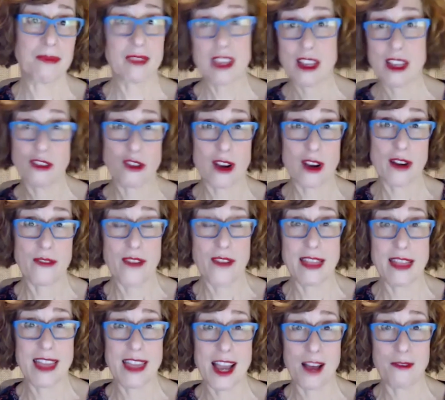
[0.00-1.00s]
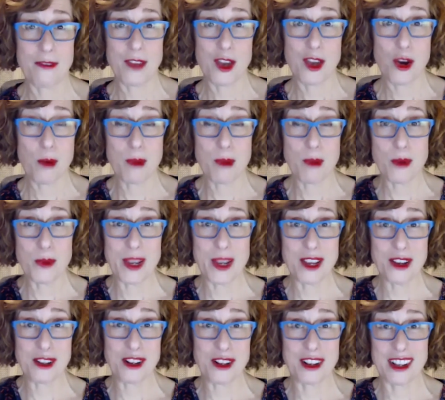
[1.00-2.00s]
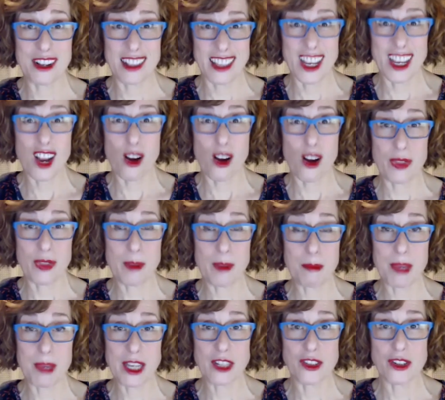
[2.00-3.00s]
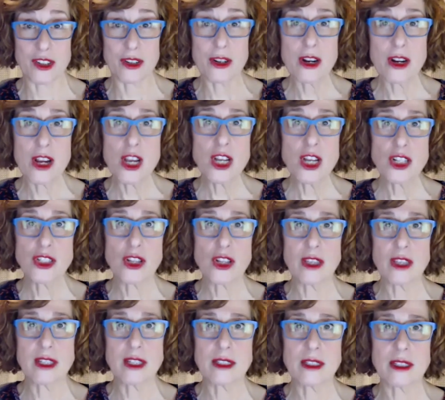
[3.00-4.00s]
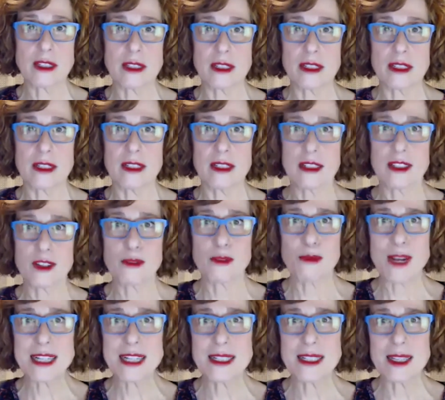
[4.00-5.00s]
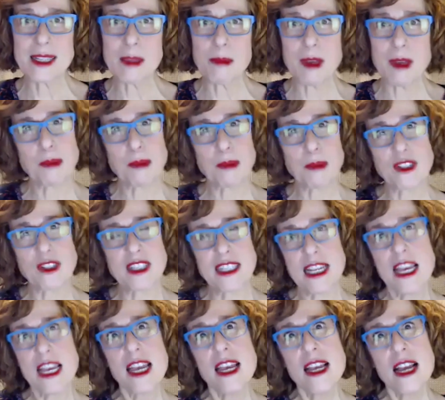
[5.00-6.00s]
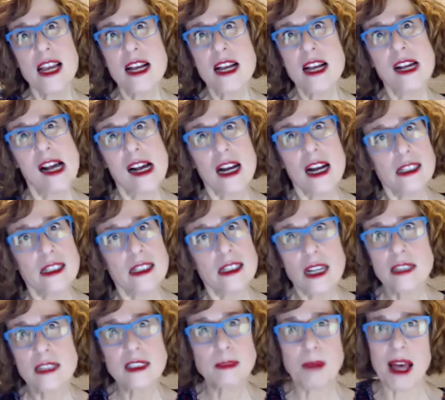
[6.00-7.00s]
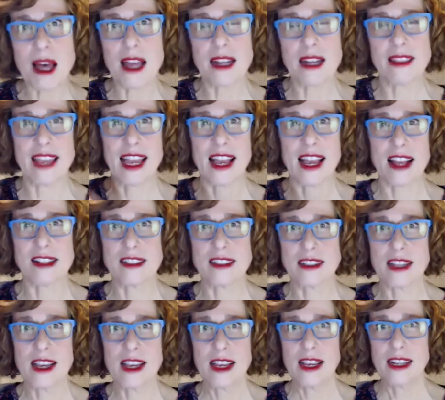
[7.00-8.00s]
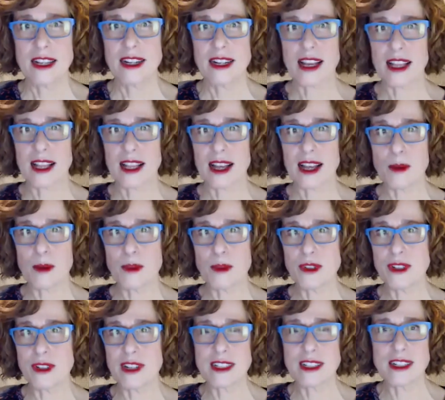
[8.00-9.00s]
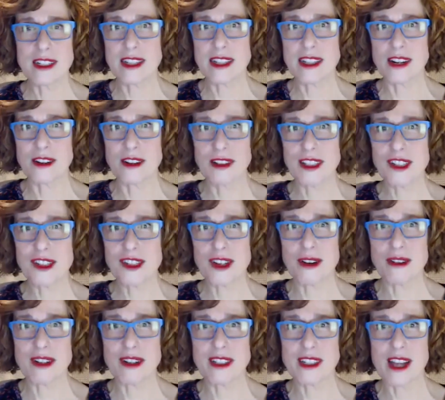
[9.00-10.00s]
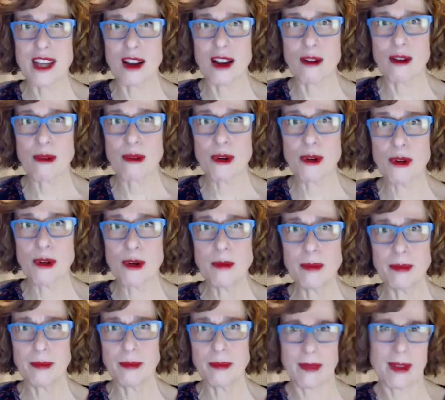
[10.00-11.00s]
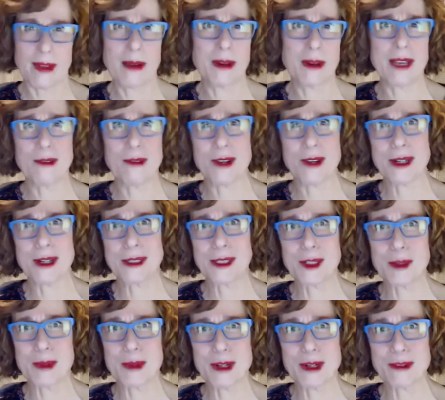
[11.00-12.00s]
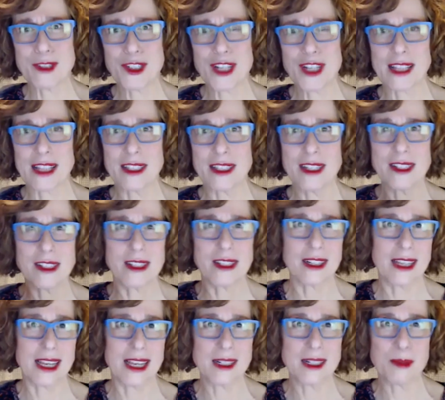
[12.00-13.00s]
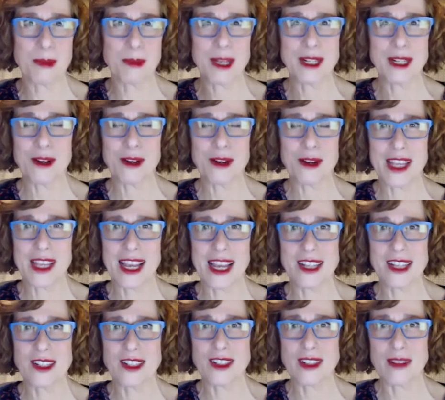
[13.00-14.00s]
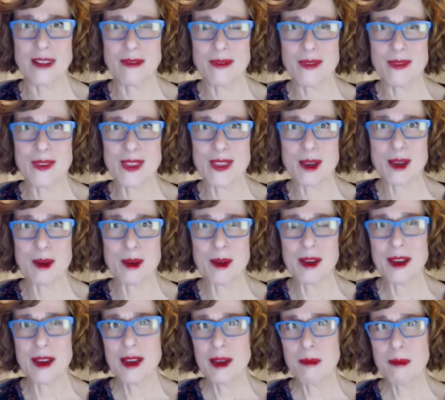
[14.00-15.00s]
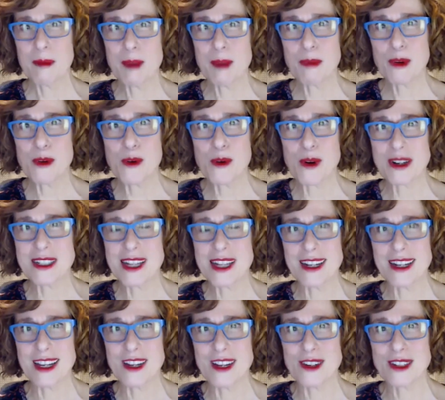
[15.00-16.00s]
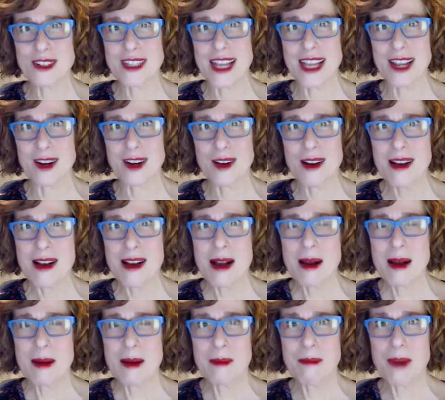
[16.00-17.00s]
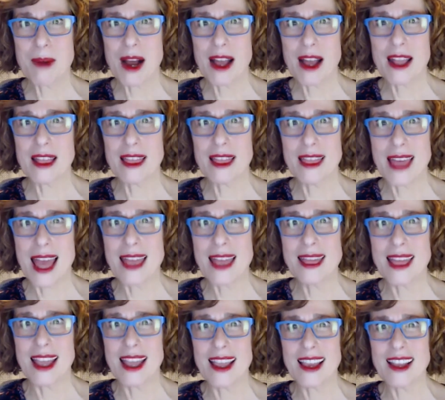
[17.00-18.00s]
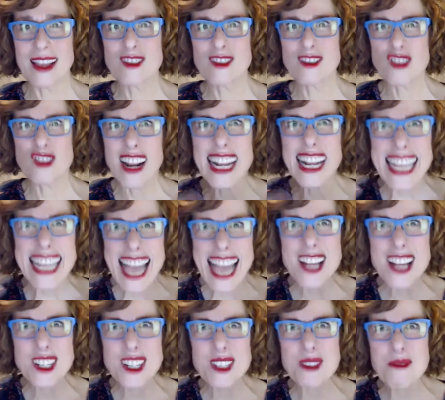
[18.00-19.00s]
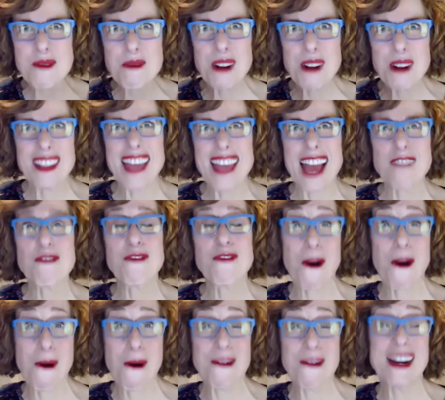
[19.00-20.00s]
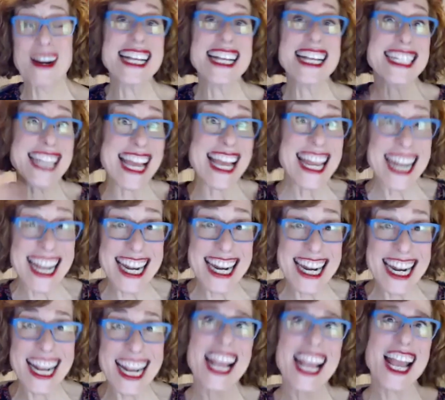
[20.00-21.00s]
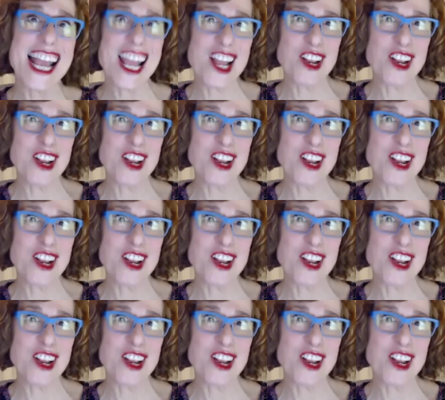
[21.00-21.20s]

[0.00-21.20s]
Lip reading: trying to find the afikomen, we could click on the picture so that the rest of the people see a spot in the house. Now, I wouldn't necessarily show an entire room. I would give it a little bit of a challenge, again, depending on the ages of the people who are attending your Seder, but then they can try to guess where that phone is hidden in